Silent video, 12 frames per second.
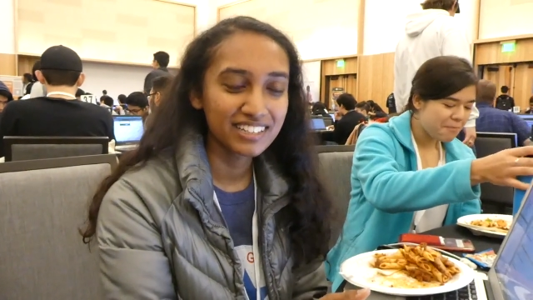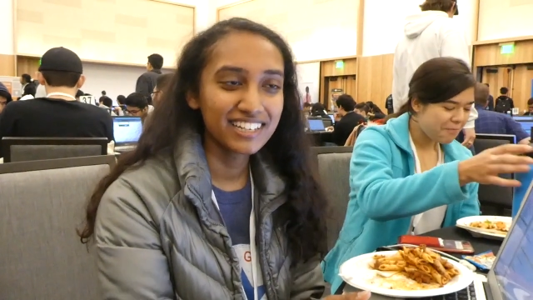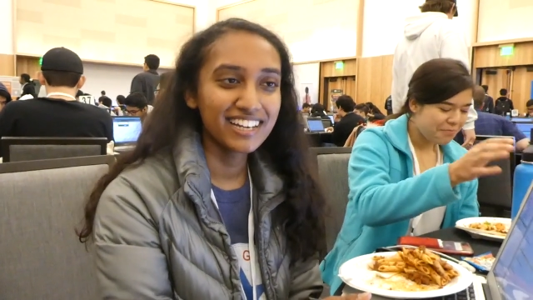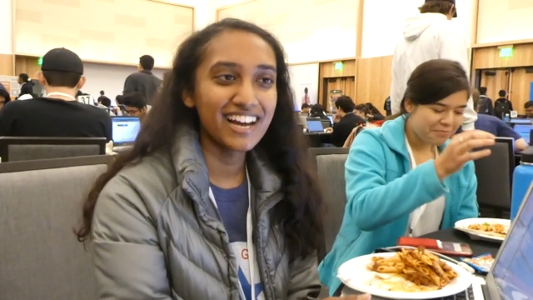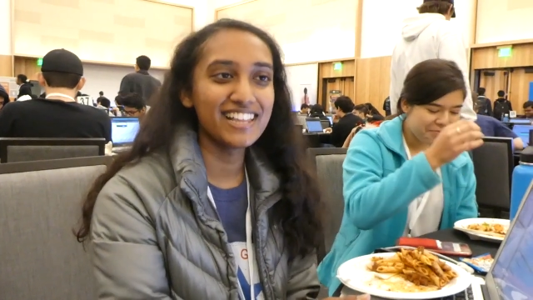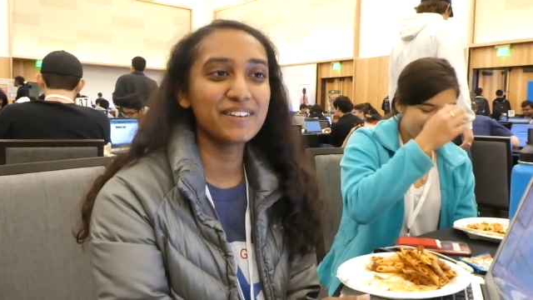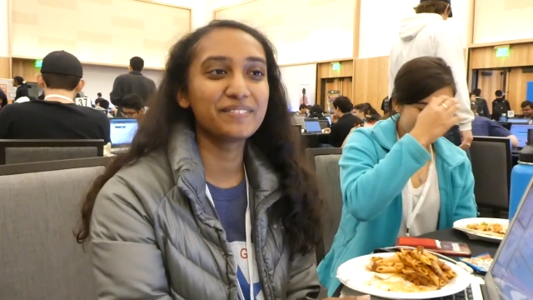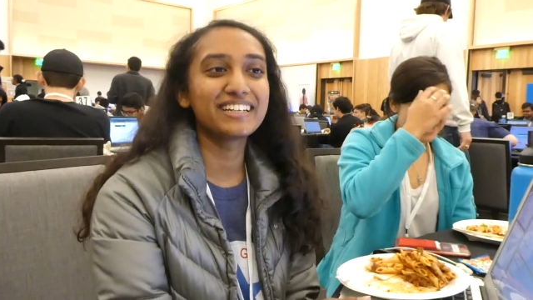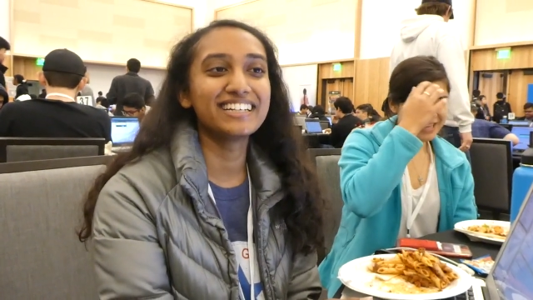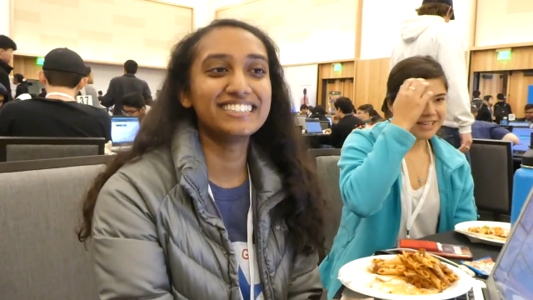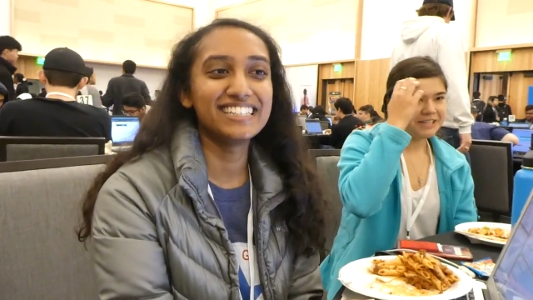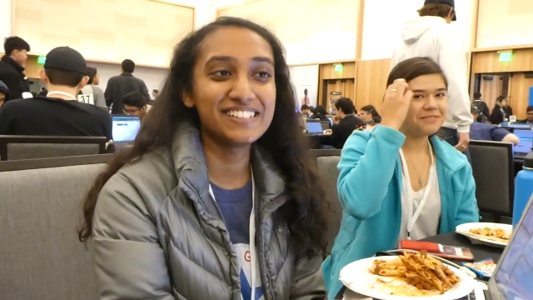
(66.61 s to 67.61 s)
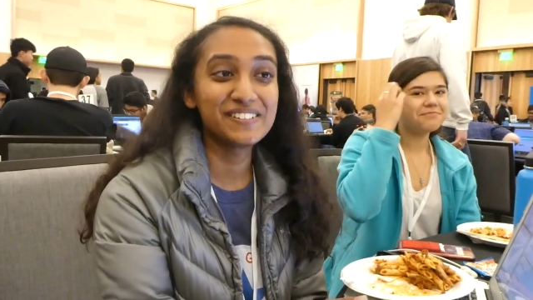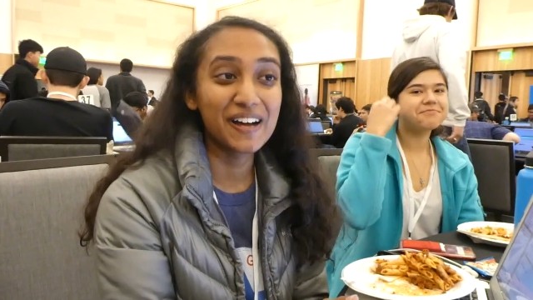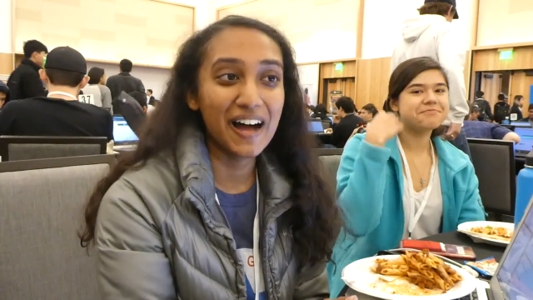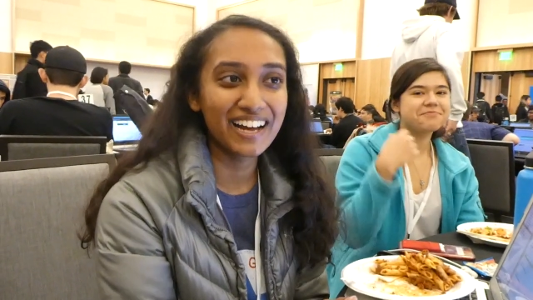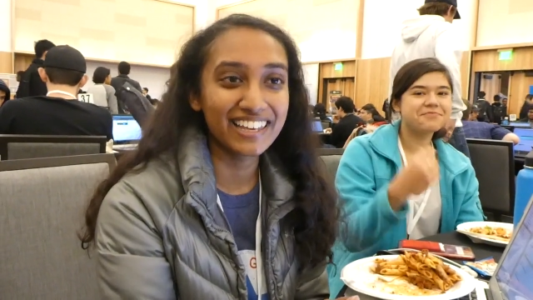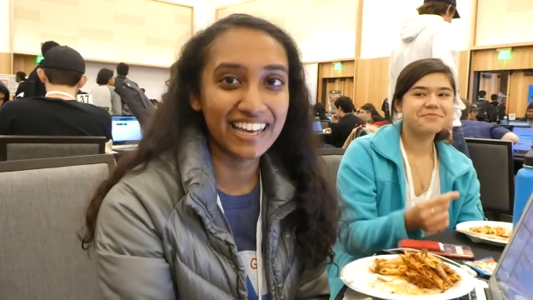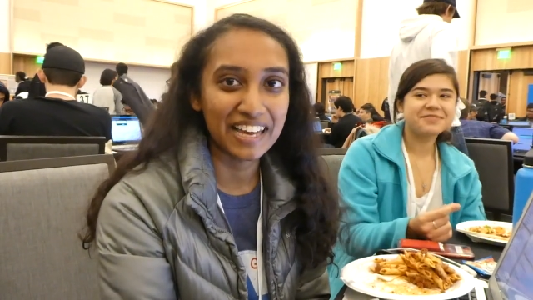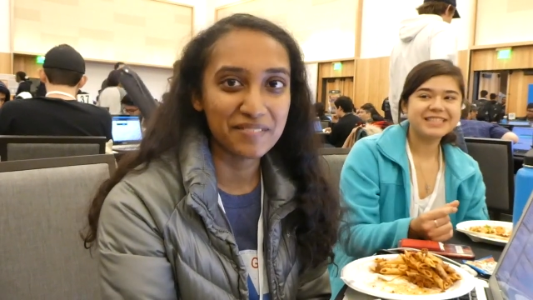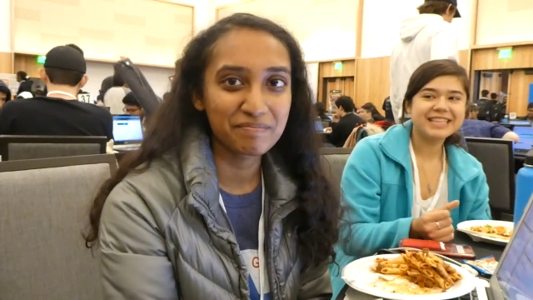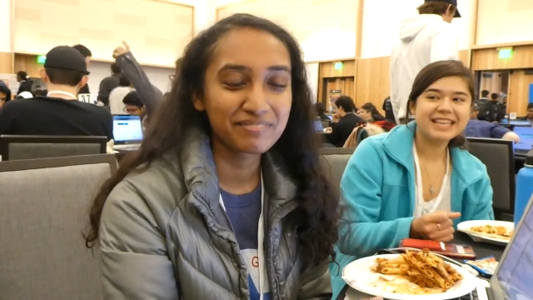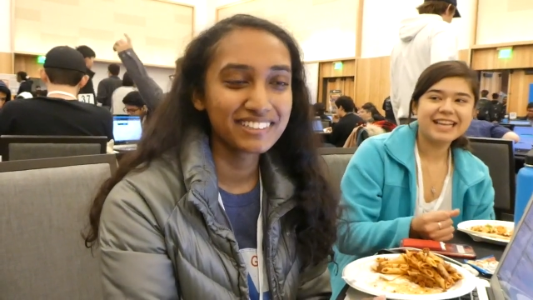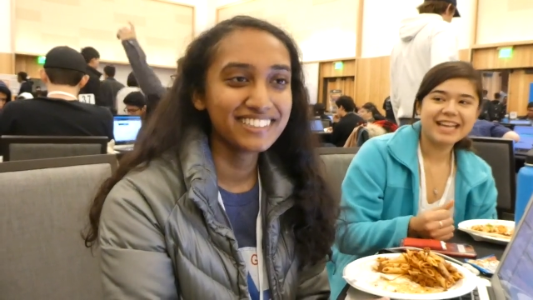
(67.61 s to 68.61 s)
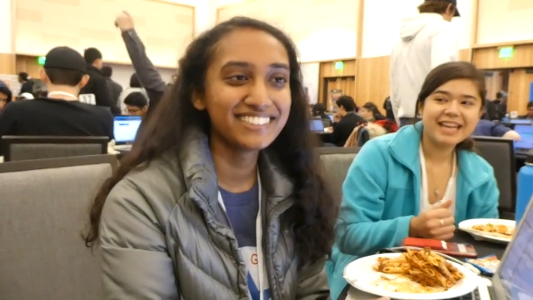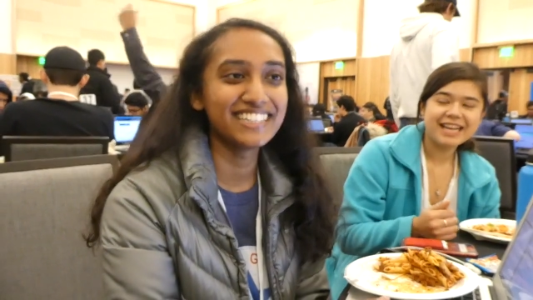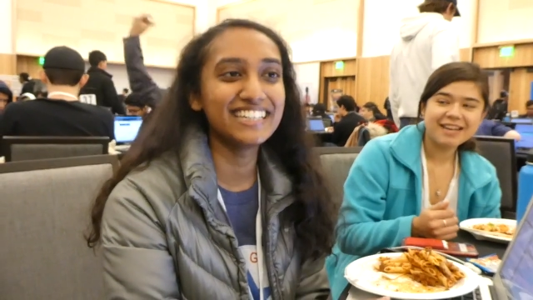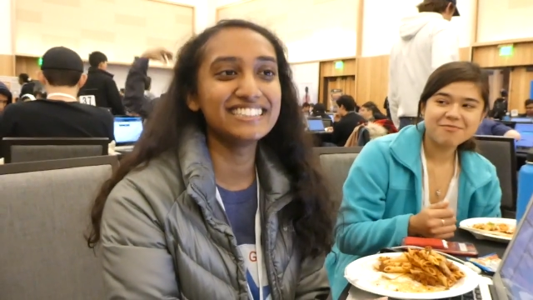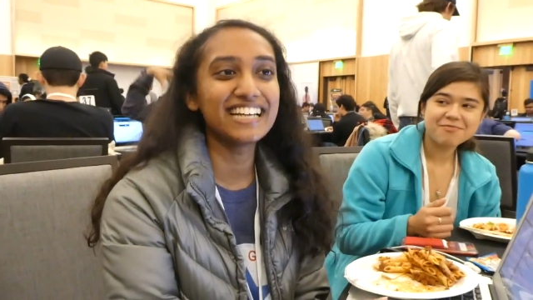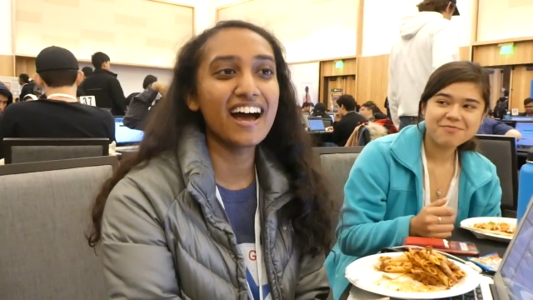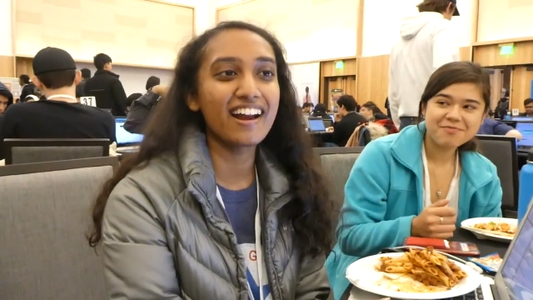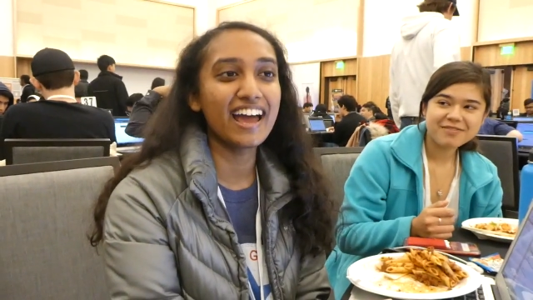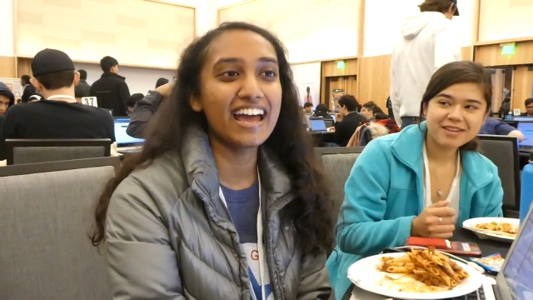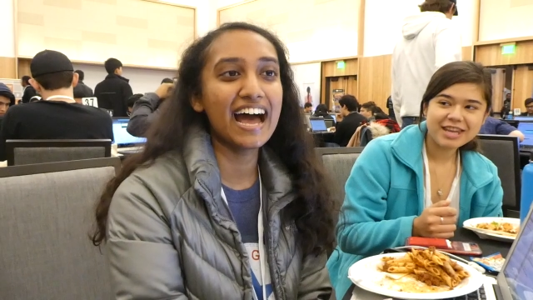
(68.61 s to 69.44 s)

Speaker 1: Yeah. And then we continued talking. Turns out I